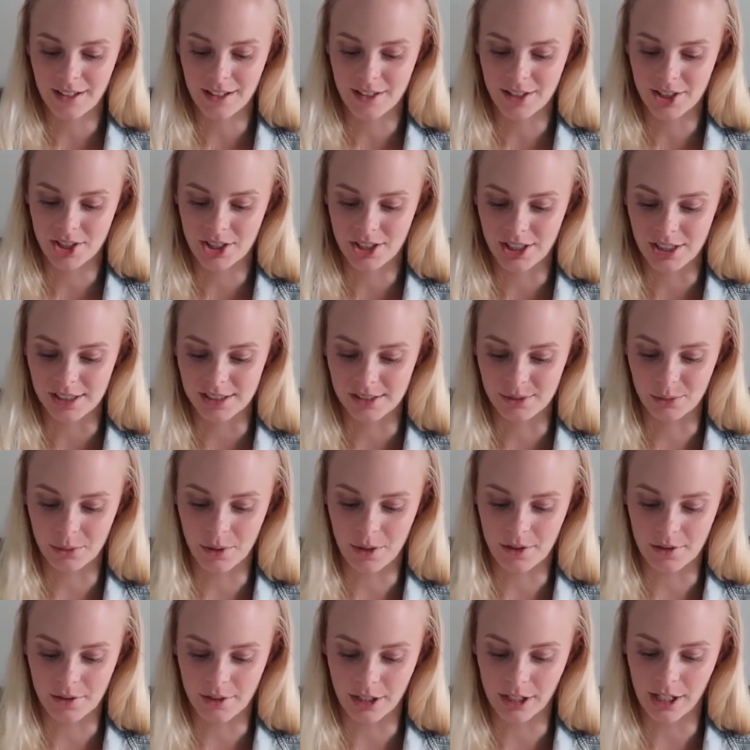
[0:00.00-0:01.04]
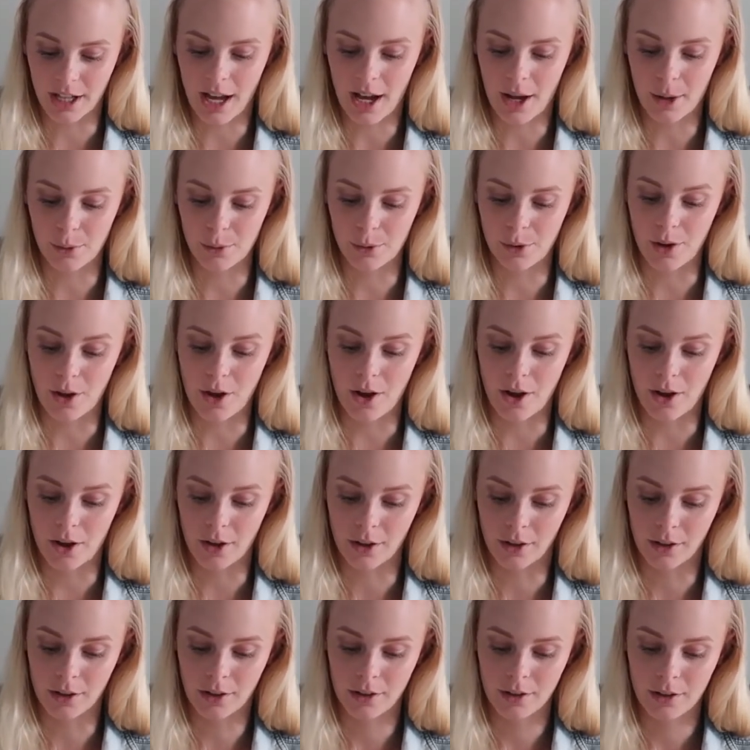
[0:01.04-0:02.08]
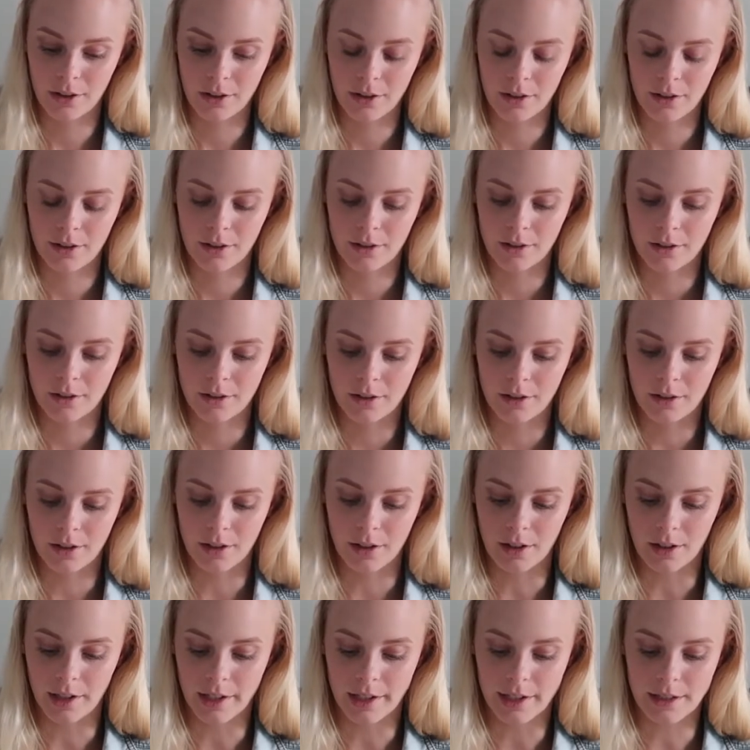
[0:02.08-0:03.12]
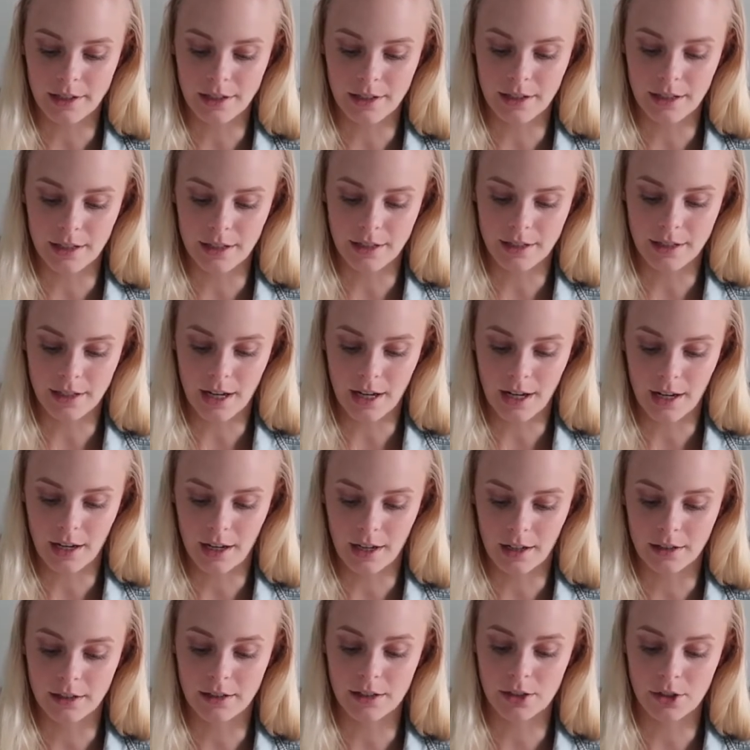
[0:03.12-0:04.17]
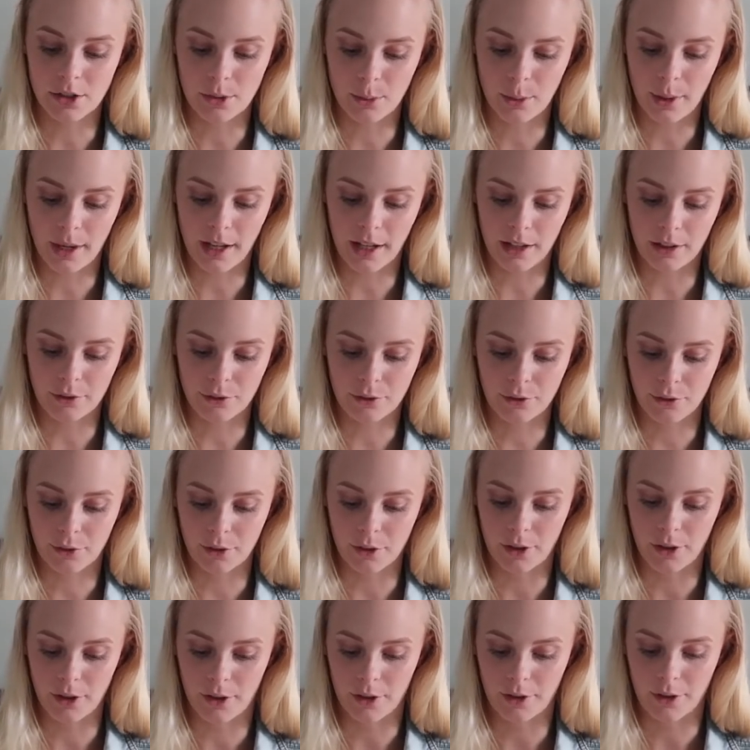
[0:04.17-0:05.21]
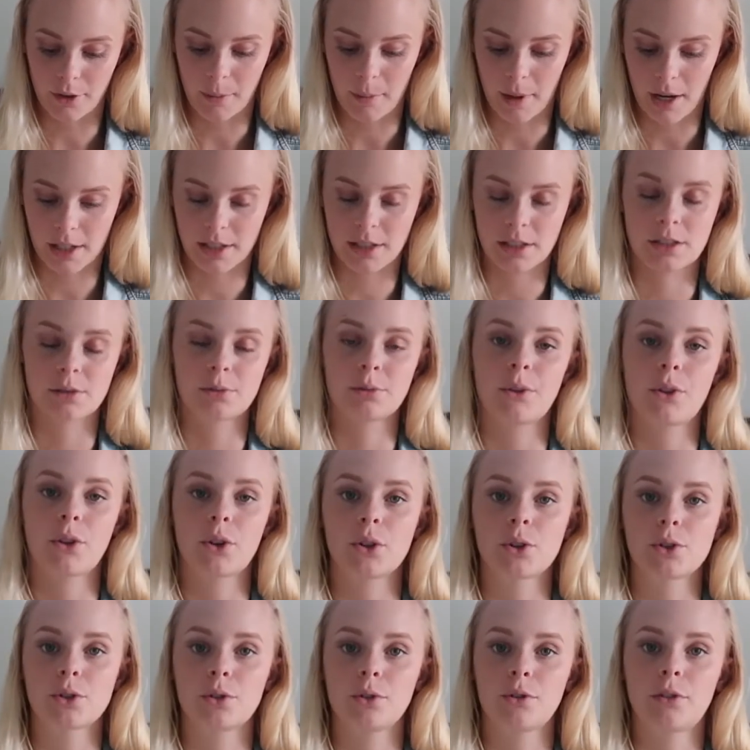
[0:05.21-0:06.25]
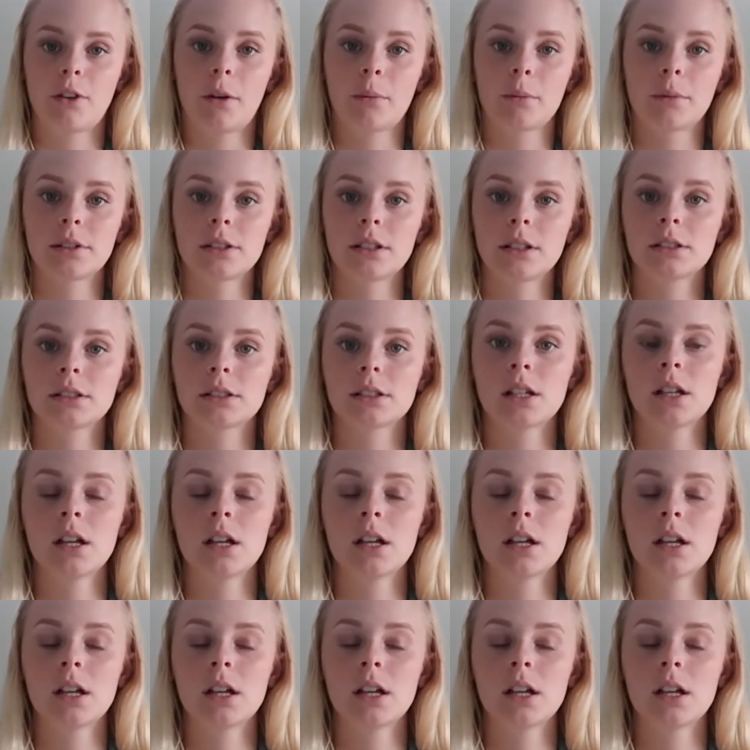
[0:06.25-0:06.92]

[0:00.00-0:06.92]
She's wondering how long did you wait for the matches with your 2 families?